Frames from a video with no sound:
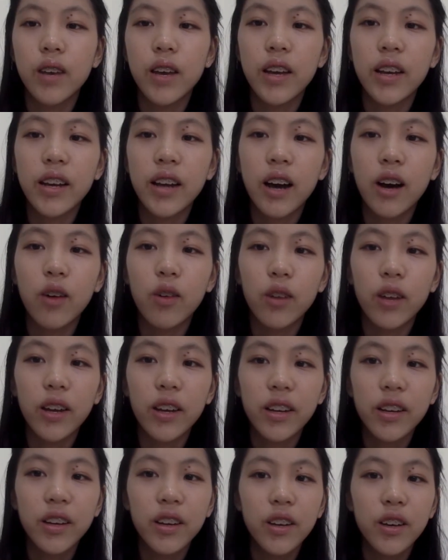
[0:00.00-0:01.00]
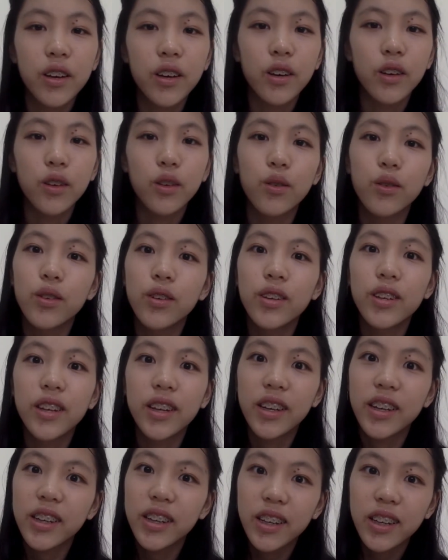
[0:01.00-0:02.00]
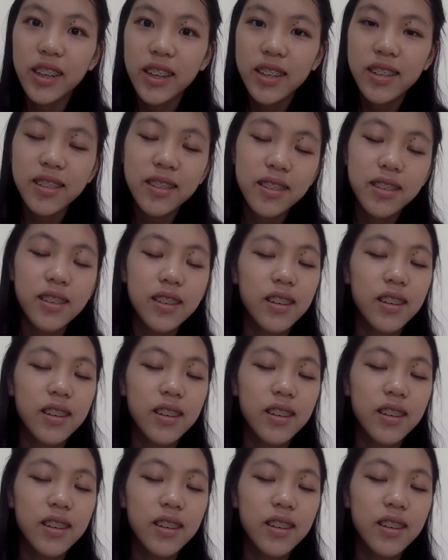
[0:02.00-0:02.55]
and how like good it is.